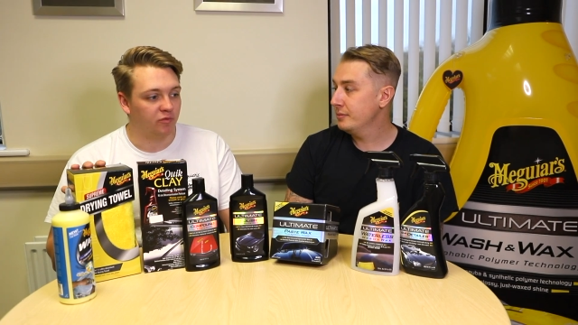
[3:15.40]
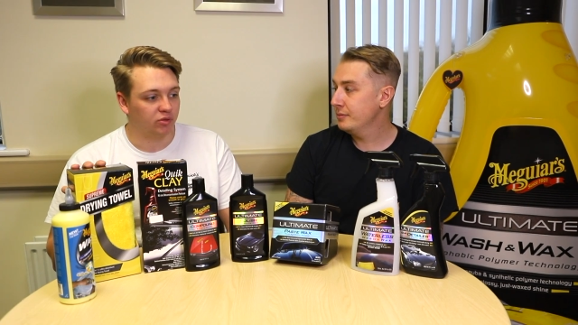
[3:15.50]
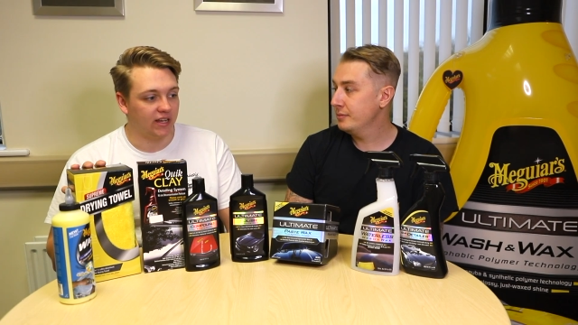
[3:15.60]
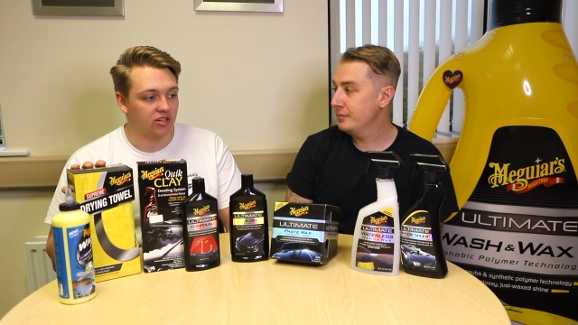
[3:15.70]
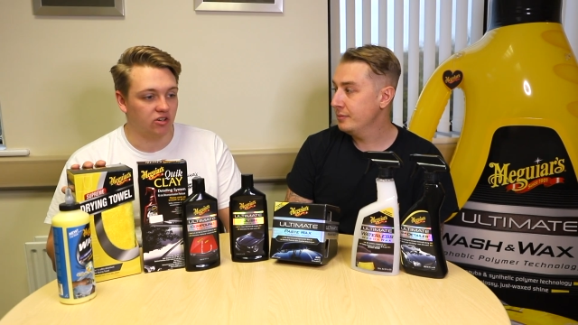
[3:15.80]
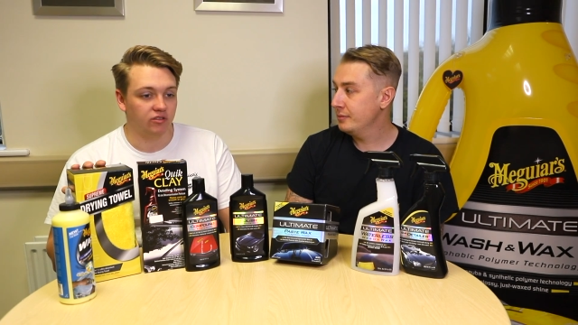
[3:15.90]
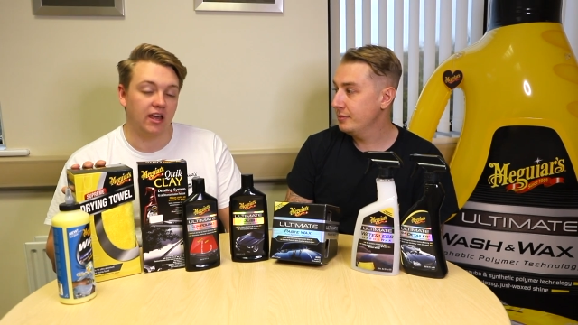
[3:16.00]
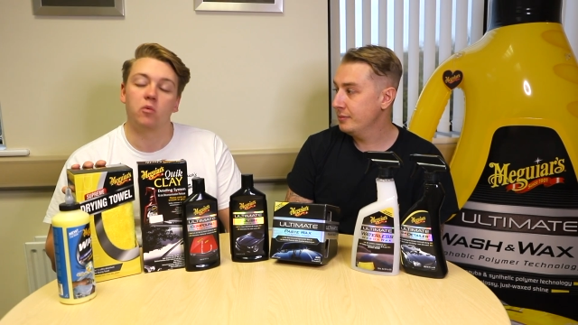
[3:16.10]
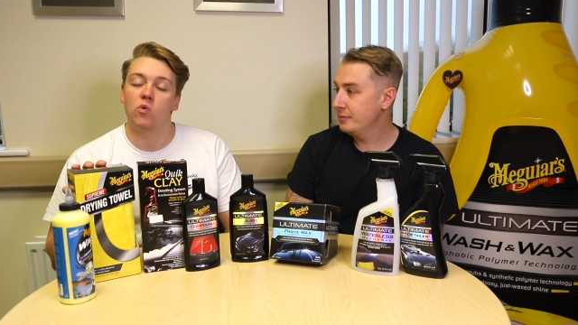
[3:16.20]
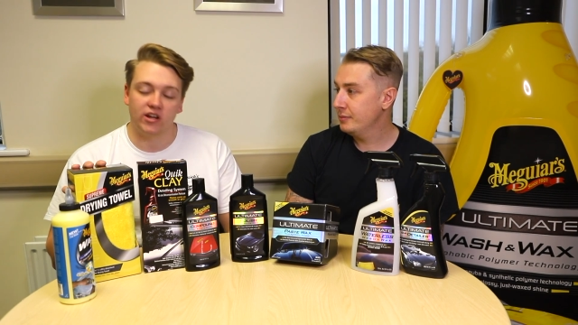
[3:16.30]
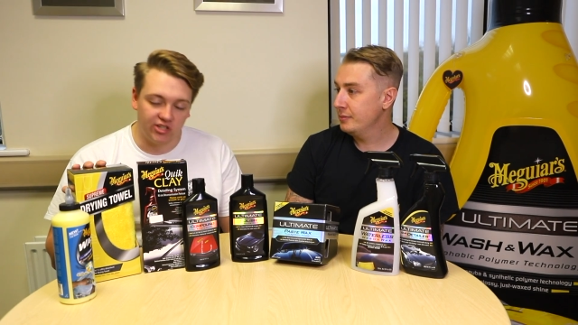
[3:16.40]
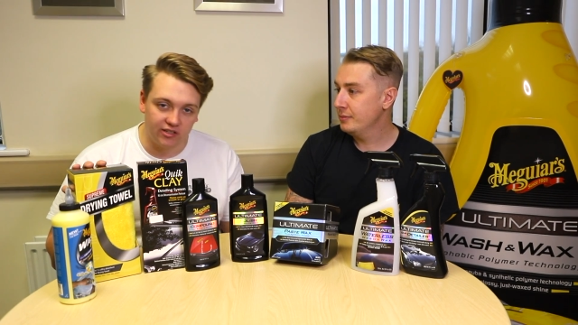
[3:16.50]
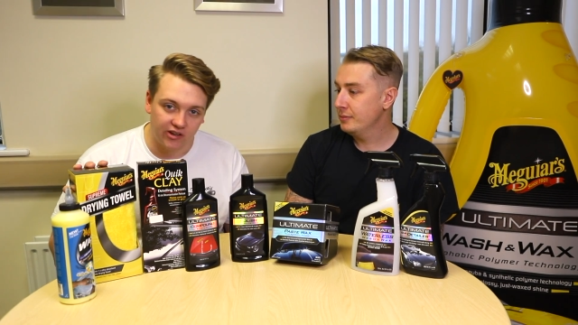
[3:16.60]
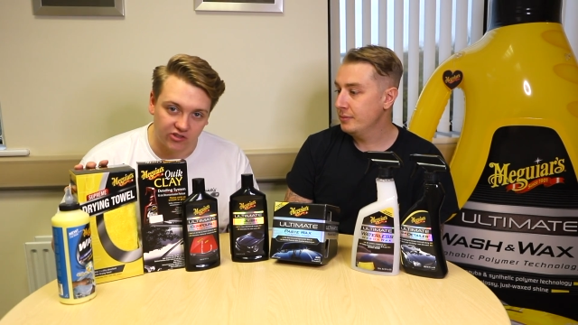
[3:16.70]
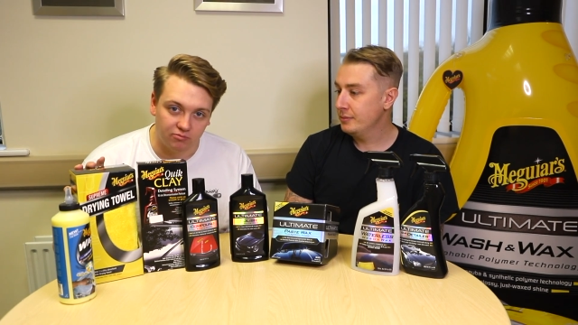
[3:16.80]
Speaker 1: of protection on there, which
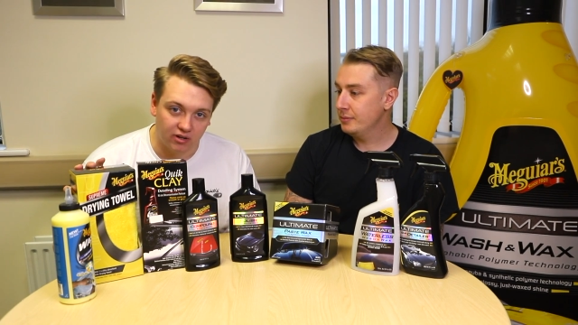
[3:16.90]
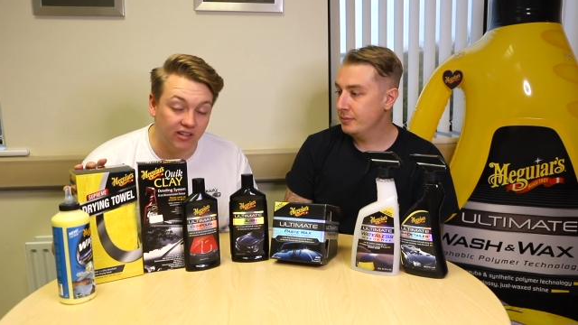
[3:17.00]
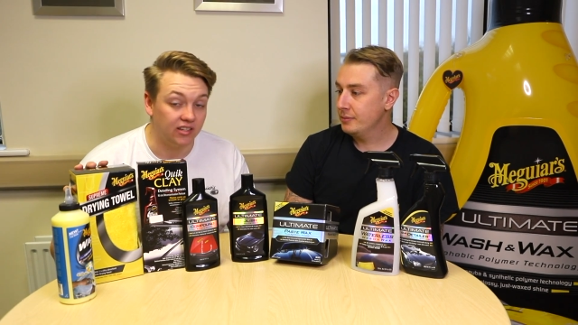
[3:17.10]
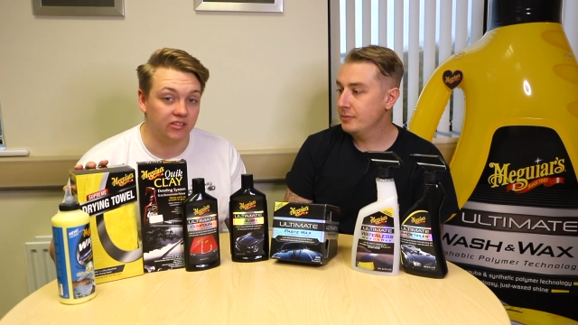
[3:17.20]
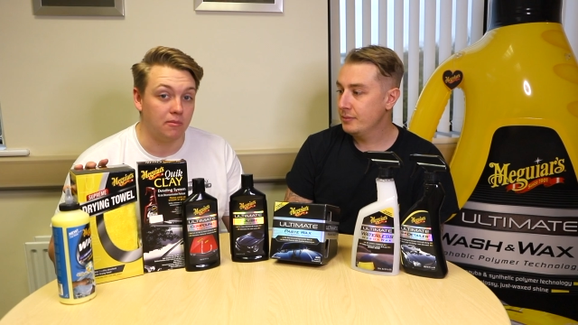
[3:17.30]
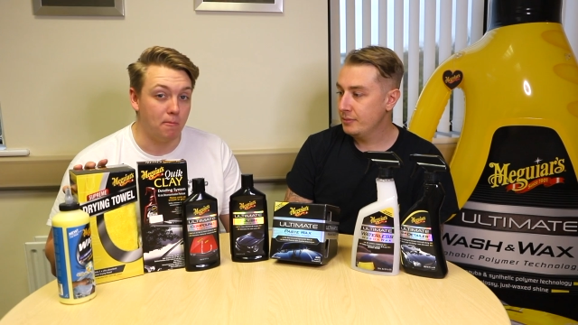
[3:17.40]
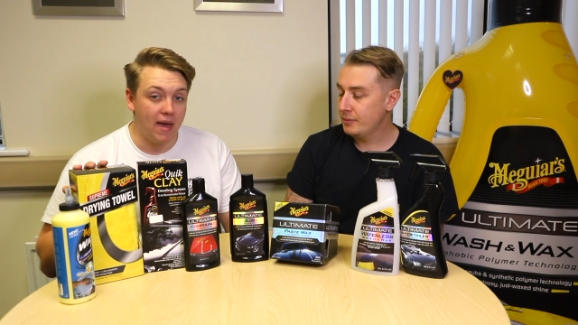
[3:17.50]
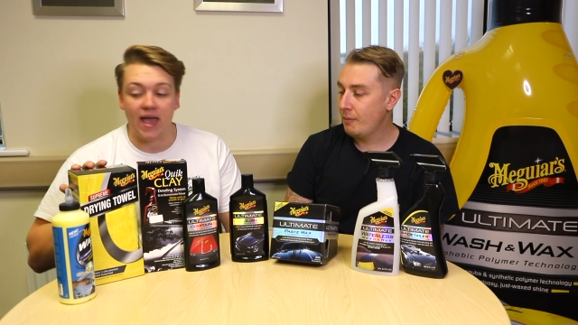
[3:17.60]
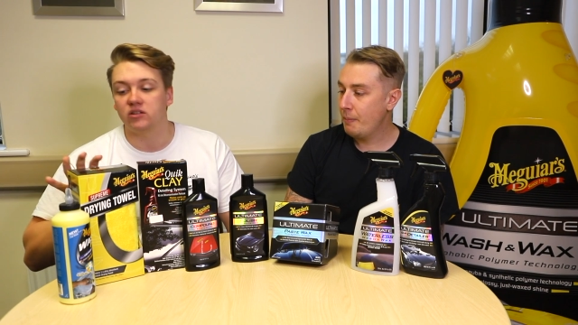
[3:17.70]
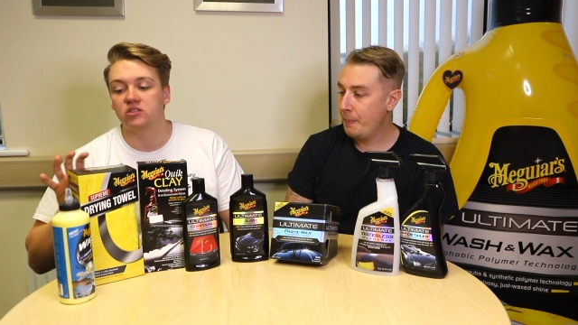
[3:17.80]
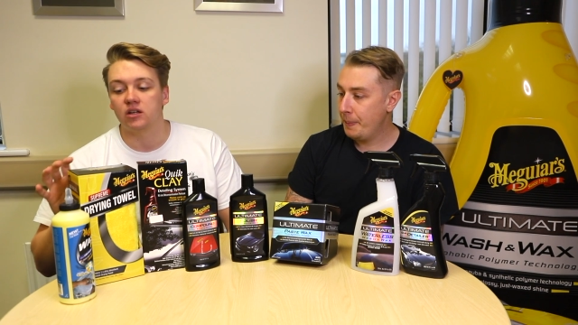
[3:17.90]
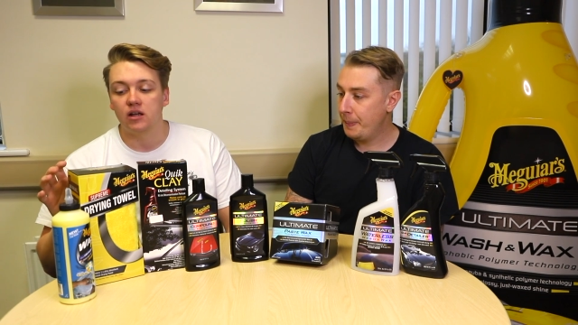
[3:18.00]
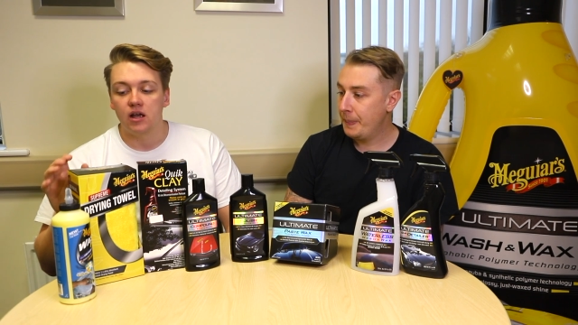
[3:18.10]
it doesn't because it's a mess.